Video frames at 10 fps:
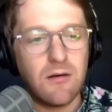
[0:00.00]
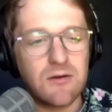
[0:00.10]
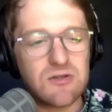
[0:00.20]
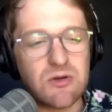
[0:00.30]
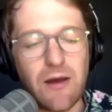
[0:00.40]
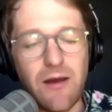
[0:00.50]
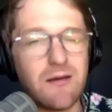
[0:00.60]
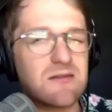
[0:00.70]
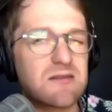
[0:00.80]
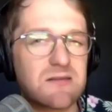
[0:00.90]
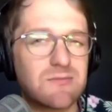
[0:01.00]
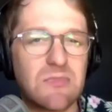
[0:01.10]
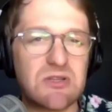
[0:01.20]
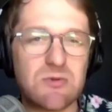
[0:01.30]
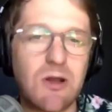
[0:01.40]
So eggs
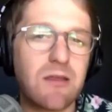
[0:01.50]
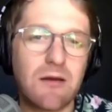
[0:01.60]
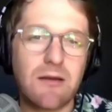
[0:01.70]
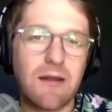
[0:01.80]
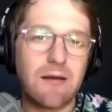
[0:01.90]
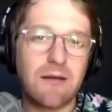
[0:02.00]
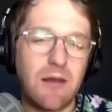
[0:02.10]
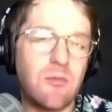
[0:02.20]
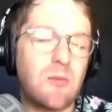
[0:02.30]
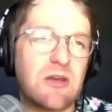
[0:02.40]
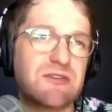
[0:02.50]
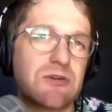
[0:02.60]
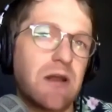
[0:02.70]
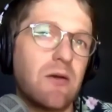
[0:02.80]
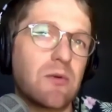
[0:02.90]
is one thing that came up
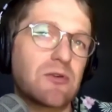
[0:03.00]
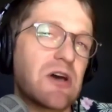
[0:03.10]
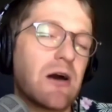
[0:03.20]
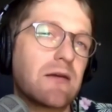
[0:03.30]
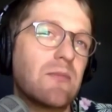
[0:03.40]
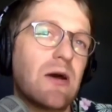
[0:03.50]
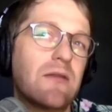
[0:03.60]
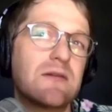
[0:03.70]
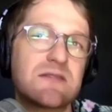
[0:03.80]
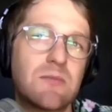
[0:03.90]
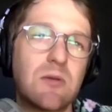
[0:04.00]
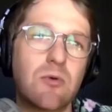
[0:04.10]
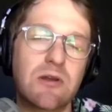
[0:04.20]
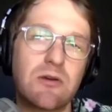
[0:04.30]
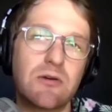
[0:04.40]
yesterday when we were talking about this that people
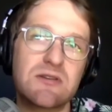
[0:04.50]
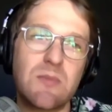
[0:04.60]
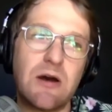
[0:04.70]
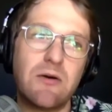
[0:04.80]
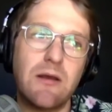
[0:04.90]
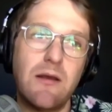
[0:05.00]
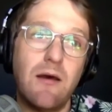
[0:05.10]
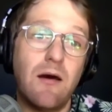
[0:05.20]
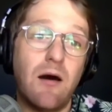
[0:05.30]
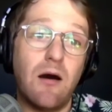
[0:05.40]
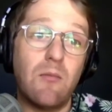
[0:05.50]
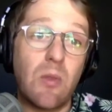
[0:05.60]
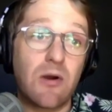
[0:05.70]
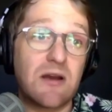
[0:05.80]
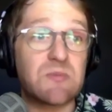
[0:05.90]
were curious about.
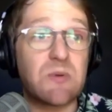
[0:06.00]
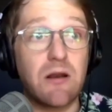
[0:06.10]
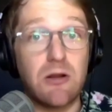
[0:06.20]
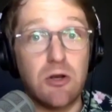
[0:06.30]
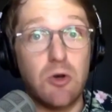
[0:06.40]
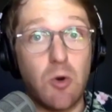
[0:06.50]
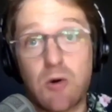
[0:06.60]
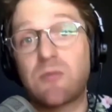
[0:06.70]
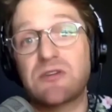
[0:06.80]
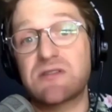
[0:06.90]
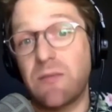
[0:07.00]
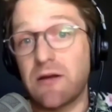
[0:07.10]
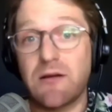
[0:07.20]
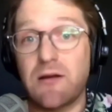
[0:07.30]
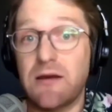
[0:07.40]
There has been an enormous
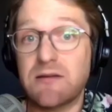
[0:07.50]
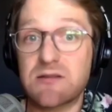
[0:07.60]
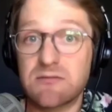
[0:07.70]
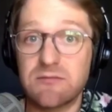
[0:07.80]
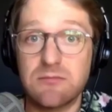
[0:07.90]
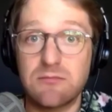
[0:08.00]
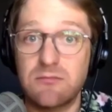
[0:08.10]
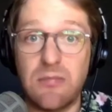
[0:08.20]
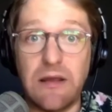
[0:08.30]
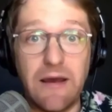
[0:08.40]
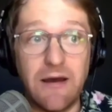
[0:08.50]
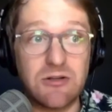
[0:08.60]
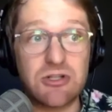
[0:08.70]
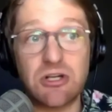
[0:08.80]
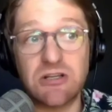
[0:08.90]
demand on eggs,
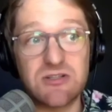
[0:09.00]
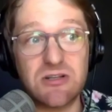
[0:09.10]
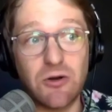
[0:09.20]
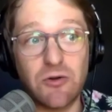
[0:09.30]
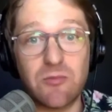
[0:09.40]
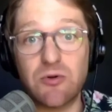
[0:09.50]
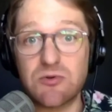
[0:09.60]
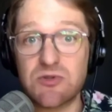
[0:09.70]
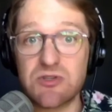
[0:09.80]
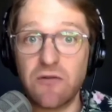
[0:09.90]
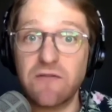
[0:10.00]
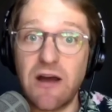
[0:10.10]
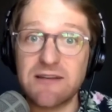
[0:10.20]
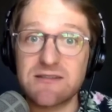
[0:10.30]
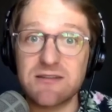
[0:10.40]
and chickens can only produce so
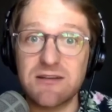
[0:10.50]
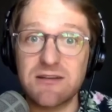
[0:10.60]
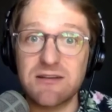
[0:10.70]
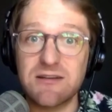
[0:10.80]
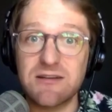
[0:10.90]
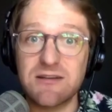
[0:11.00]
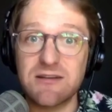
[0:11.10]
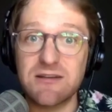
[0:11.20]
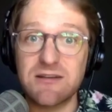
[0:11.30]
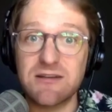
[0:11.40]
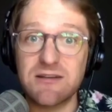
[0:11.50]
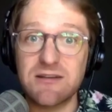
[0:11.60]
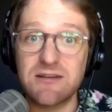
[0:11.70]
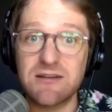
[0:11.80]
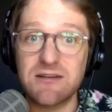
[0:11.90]
fast. So again,
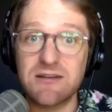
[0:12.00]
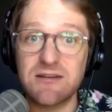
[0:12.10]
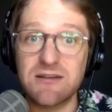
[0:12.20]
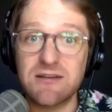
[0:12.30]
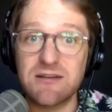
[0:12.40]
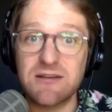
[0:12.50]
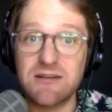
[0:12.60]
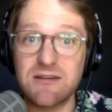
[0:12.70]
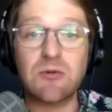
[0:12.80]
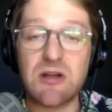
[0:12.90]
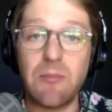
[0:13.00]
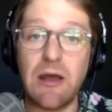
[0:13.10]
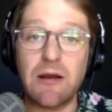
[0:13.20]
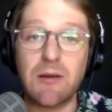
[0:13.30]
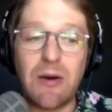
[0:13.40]
those are going to be delayed until people stop
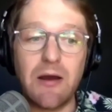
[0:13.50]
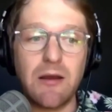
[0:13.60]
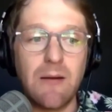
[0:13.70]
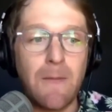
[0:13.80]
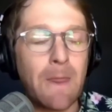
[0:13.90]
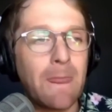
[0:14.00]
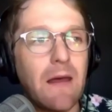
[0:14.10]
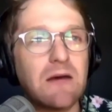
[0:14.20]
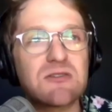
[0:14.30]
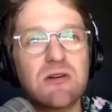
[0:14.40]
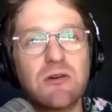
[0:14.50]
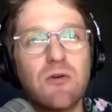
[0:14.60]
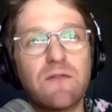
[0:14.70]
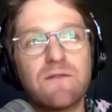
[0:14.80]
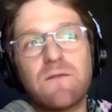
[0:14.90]
panic buying. I also talked to
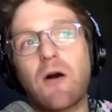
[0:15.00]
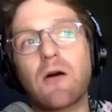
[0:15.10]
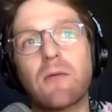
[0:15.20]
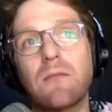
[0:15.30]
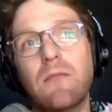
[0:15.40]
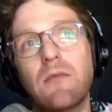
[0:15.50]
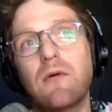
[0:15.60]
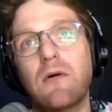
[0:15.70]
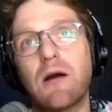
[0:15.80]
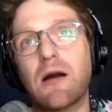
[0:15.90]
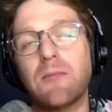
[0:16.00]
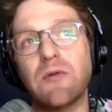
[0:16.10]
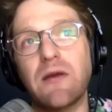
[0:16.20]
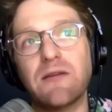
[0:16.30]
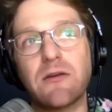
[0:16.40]
a farm a couple
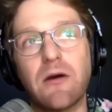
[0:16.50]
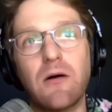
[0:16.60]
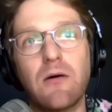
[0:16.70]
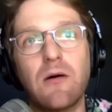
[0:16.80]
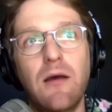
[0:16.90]
days ago